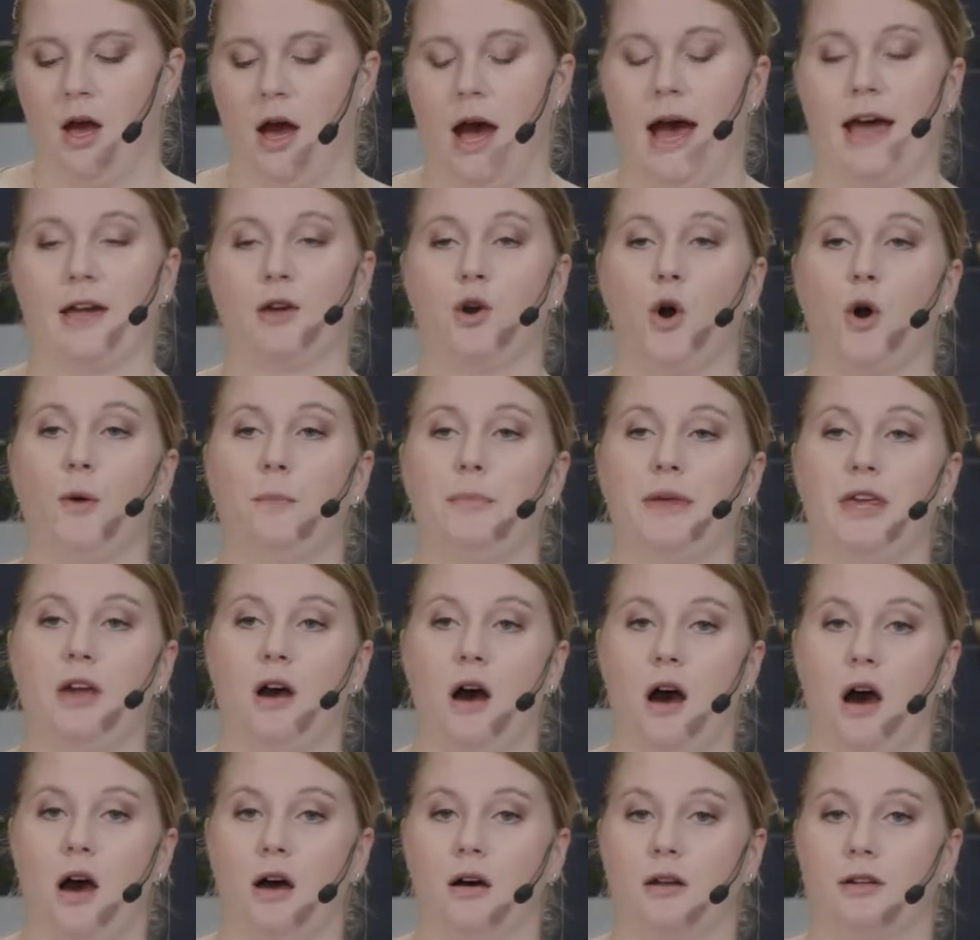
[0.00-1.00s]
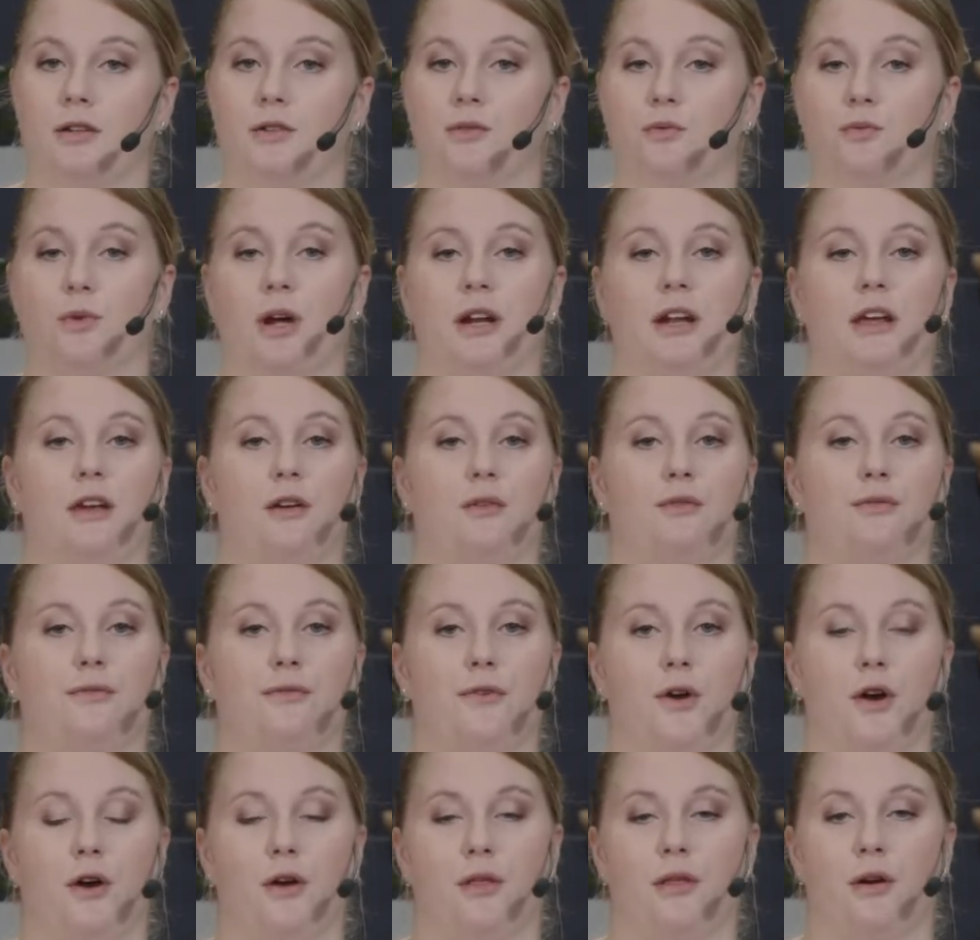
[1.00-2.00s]
I go beyond running
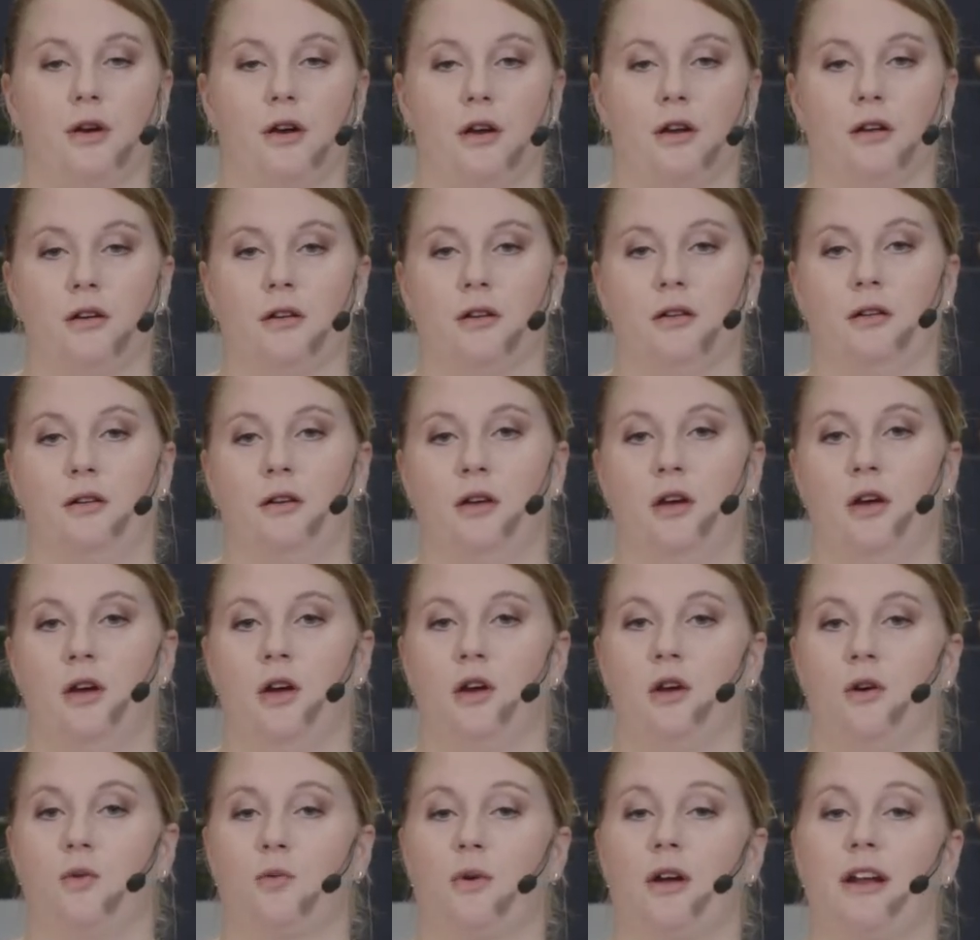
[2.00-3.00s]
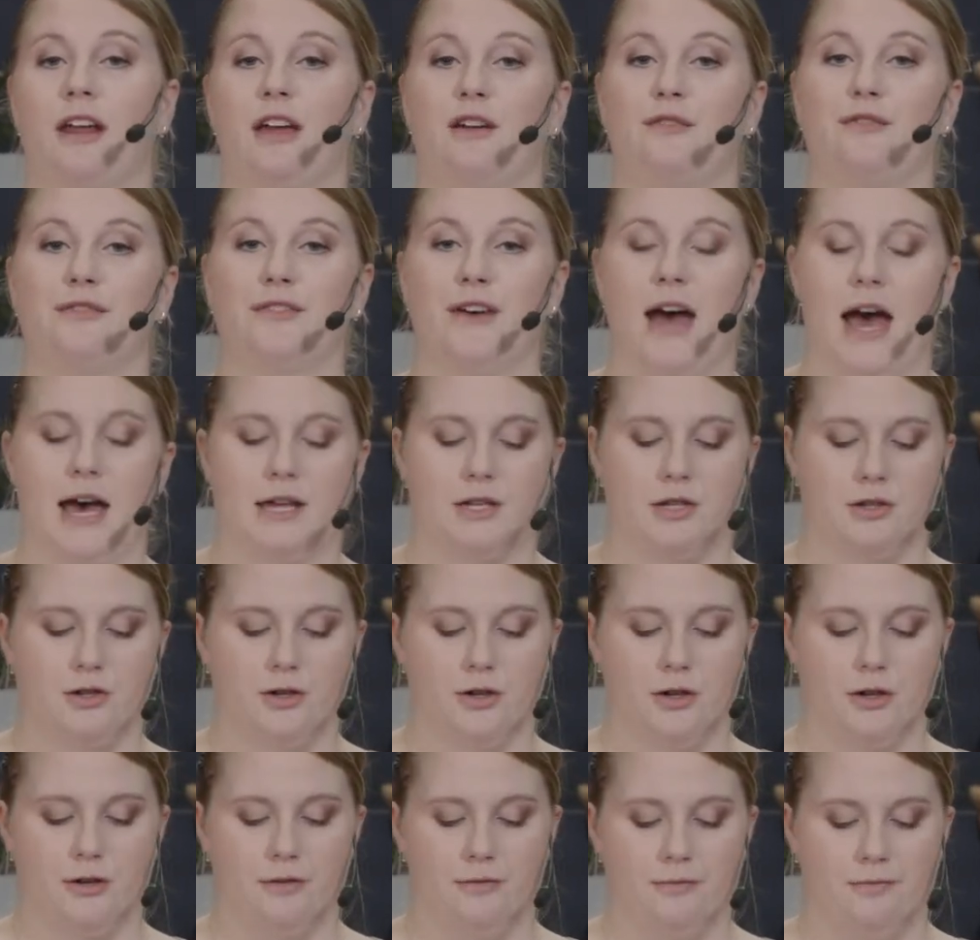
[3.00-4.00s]
further, running
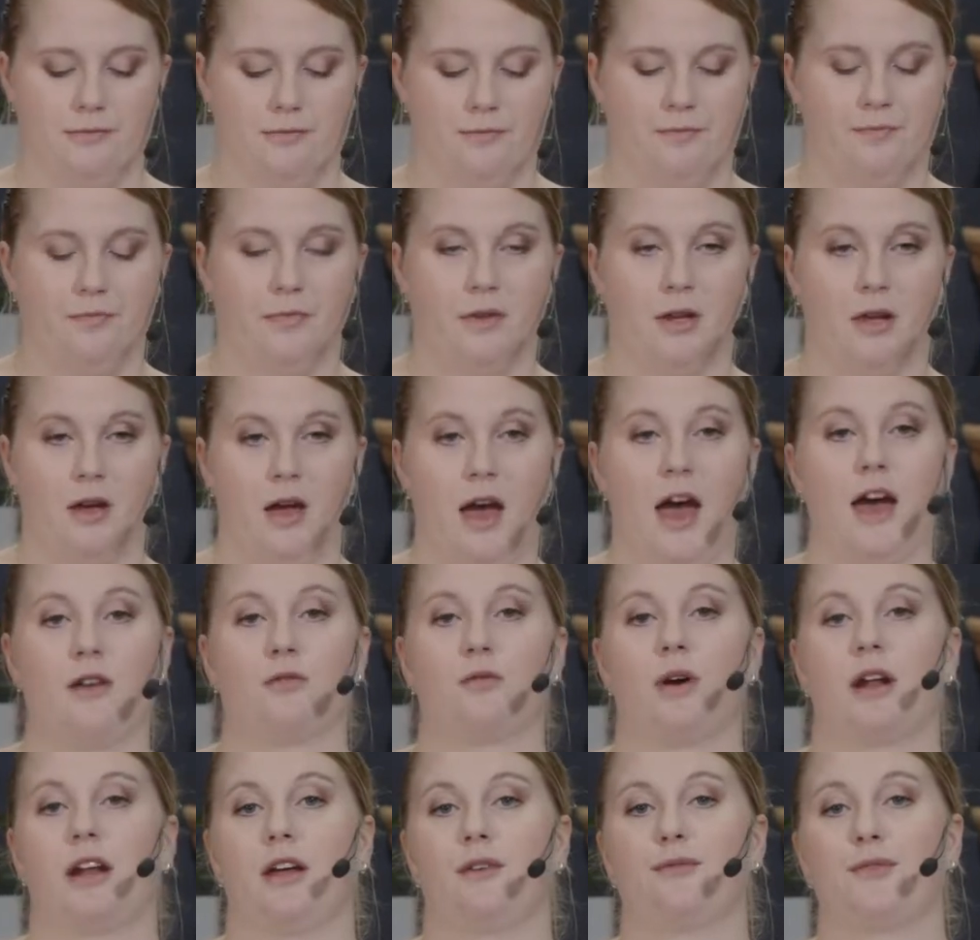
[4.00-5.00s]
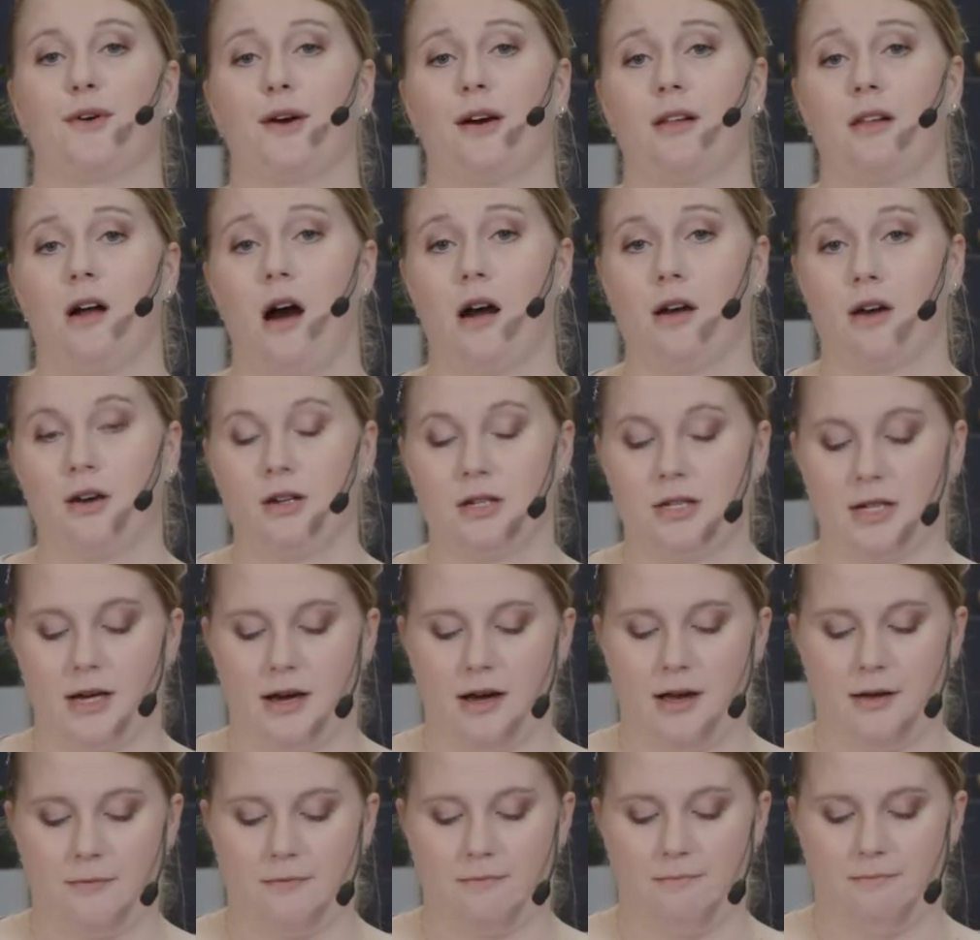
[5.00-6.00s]
faster, and running for a longer
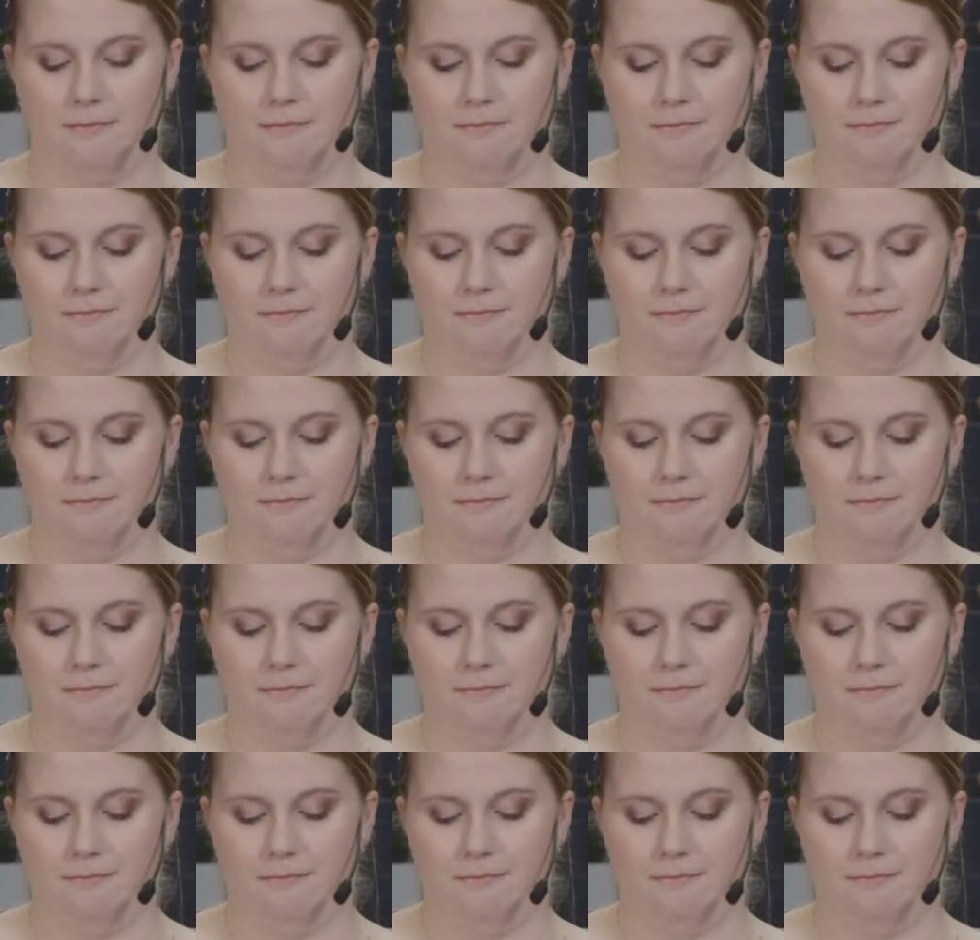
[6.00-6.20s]
time.